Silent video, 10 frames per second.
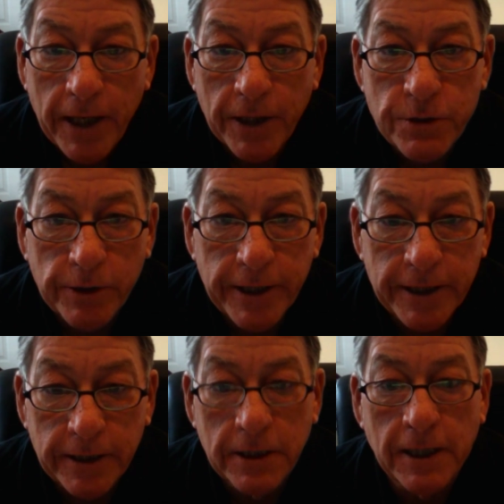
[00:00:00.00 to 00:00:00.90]
It's really
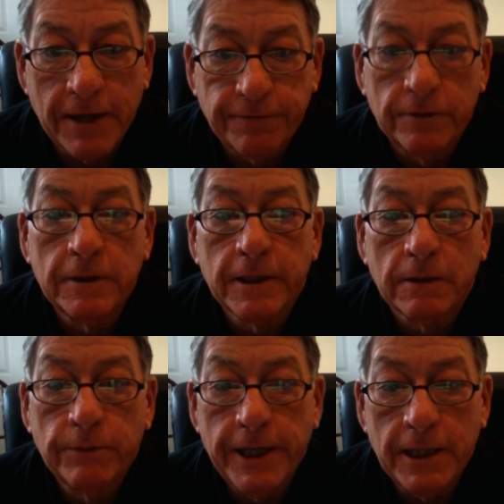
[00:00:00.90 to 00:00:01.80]
a delightful
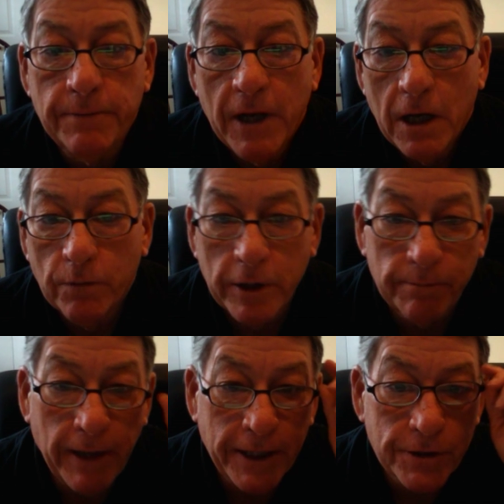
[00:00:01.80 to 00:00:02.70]
little read
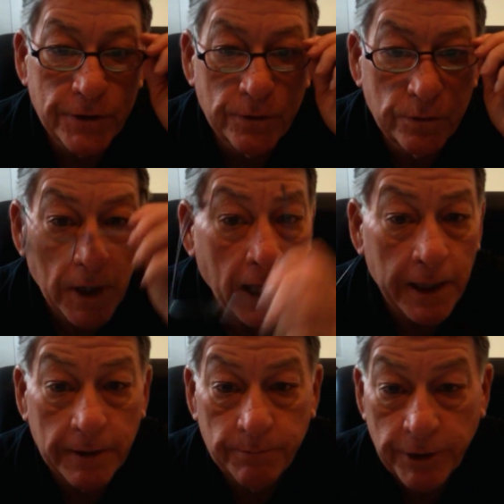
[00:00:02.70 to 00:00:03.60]
written by two
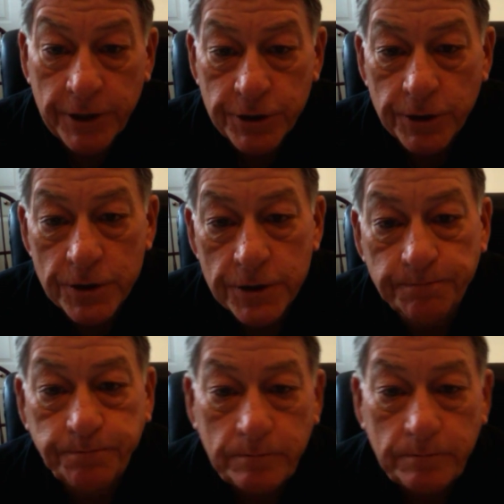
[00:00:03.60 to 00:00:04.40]
Britishers